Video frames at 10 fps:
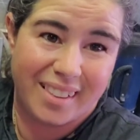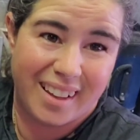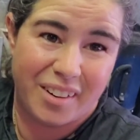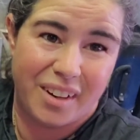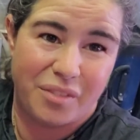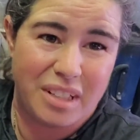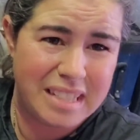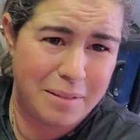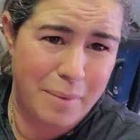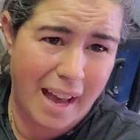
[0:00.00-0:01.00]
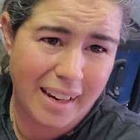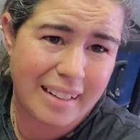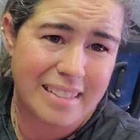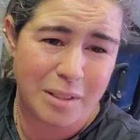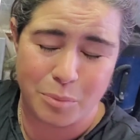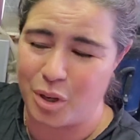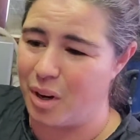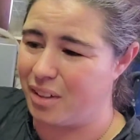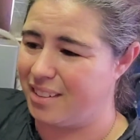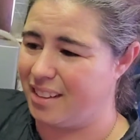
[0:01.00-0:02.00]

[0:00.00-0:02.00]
that you're even dematting some dogs,